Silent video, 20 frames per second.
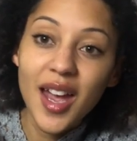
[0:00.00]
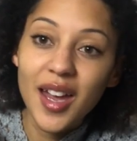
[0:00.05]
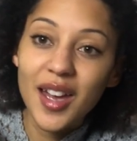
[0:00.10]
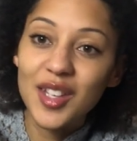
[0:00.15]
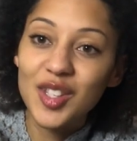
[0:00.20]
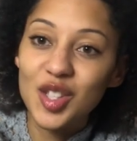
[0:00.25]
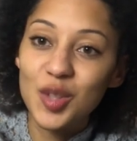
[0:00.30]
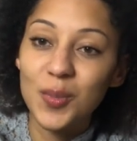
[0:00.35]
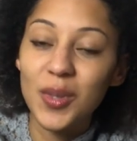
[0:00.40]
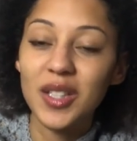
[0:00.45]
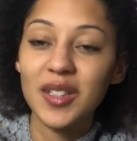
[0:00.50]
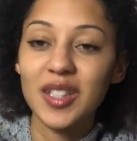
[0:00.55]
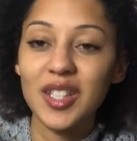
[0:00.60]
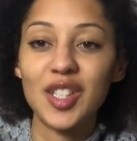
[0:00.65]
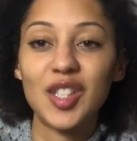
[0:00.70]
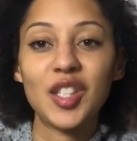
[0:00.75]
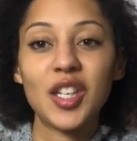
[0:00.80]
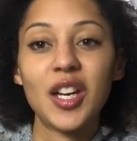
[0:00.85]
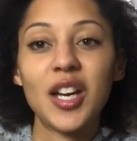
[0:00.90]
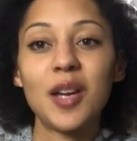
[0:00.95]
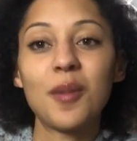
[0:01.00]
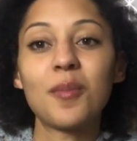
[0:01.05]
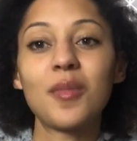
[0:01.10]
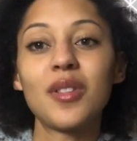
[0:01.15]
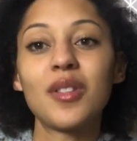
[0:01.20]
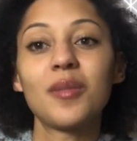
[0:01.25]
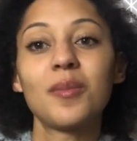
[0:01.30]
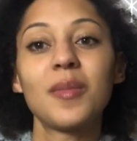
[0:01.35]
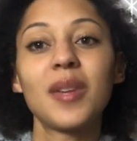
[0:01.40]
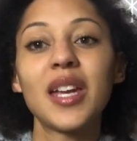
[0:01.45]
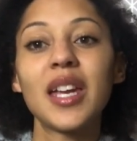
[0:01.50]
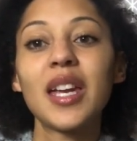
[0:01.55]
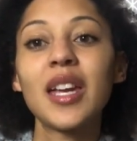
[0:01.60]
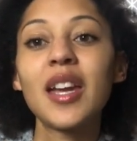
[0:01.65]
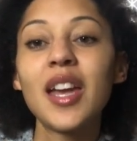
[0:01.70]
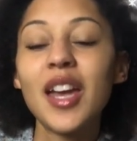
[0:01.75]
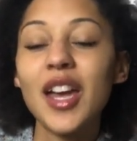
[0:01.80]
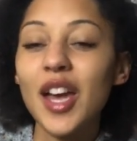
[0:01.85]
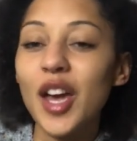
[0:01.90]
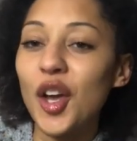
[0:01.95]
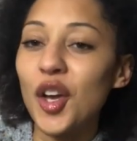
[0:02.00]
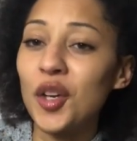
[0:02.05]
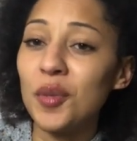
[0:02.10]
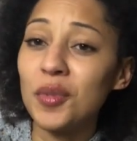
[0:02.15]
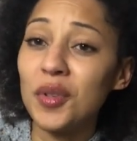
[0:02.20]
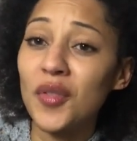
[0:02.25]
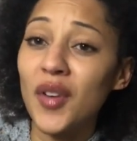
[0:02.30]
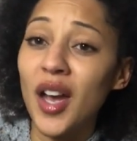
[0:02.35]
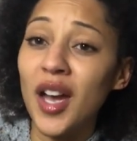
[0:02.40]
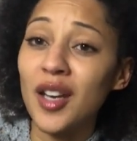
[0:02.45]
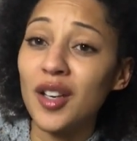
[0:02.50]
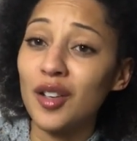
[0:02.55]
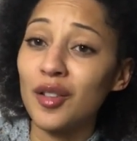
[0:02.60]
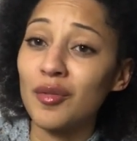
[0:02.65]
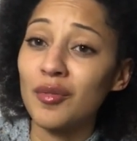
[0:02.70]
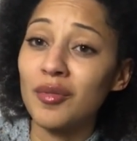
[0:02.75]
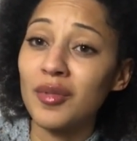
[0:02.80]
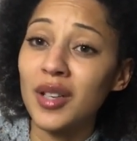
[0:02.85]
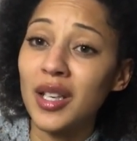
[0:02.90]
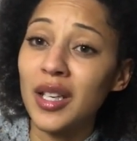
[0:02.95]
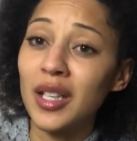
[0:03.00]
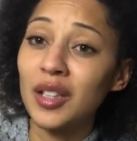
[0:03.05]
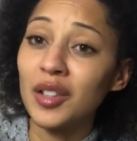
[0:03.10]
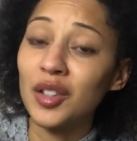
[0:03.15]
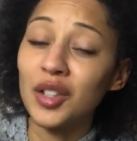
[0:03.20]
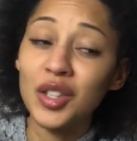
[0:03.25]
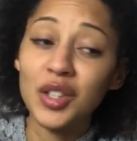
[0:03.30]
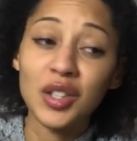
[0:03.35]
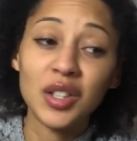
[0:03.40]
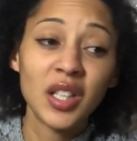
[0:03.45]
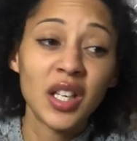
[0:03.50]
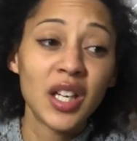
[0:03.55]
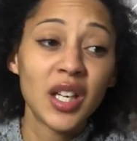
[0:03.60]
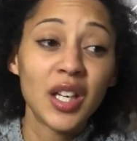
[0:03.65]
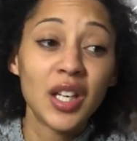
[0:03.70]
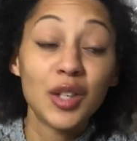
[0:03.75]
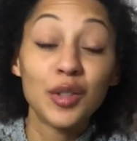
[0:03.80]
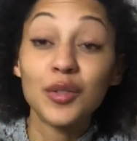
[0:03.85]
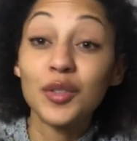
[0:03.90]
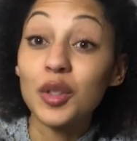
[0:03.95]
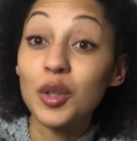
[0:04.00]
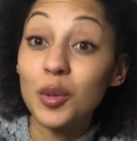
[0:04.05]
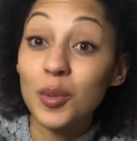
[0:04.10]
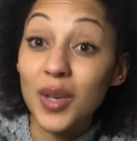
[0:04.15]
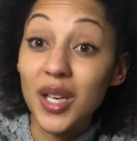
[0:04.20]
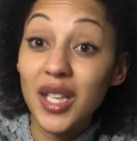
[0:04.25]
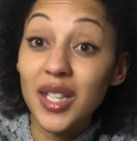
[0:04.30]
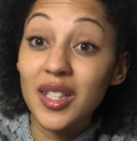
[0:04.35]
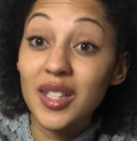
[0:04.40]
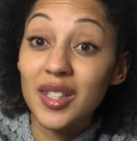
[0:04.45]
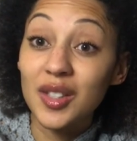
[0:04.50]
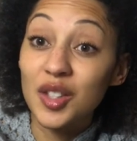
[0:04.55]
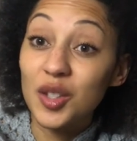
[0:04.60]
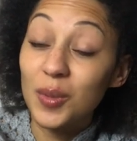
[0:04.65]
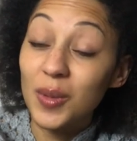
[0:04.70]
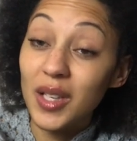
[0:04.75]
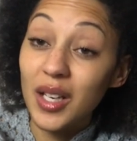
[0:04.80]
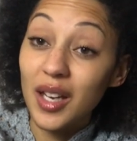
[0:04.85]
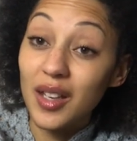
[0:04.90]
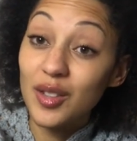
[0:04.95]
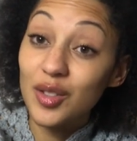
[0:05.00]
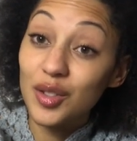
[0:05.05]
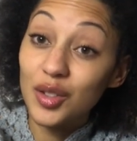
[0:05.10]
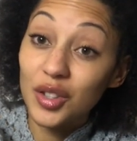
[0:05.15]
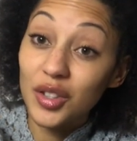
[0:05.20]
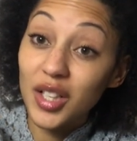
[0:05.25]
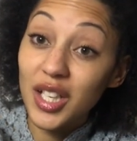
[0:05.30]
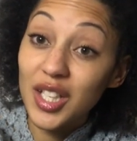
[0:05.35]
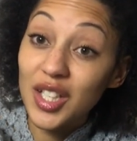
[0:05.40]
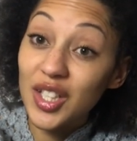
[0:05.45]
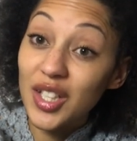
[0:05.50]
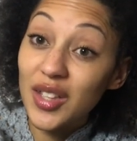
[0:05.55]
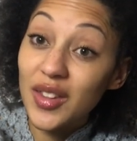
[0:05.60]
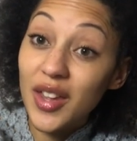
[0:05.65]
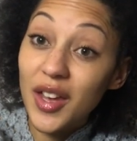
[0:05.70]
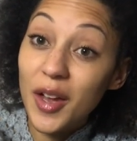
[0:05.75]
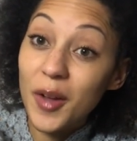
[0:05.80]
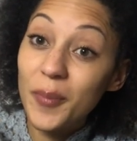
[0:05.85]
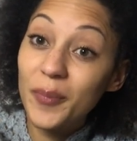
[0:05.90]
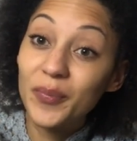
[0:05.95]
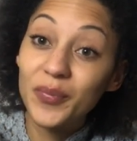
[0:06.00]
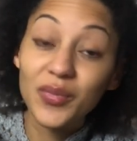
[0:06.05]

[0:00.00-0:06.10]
and spending this time with me. I hope you've had a really good few weeks since we last saw each other.